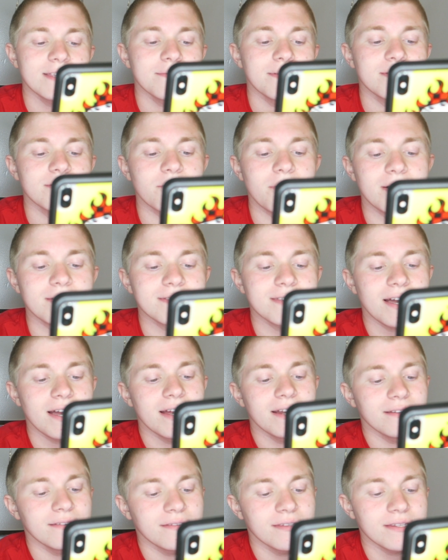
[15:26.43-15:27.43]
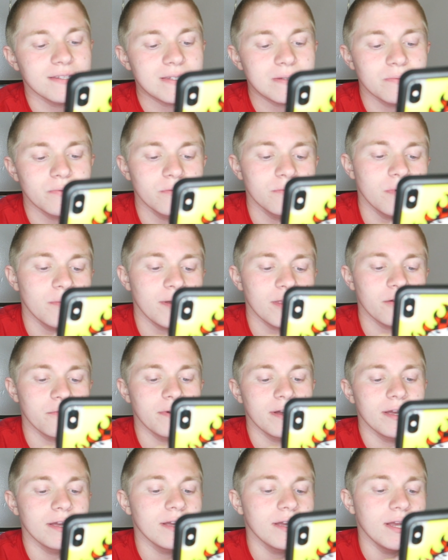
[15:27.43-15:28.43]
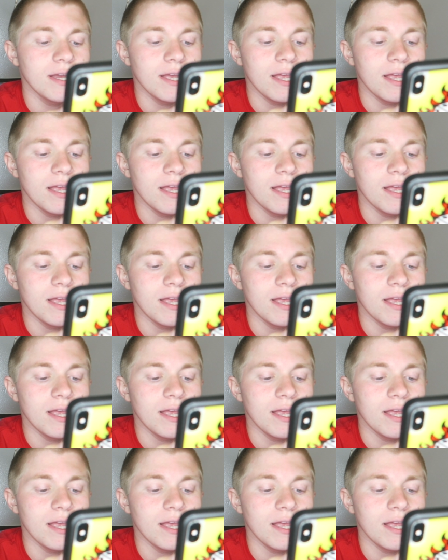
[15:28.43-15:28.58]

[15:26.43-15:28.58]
We had to go outside. This is Puma, by the way.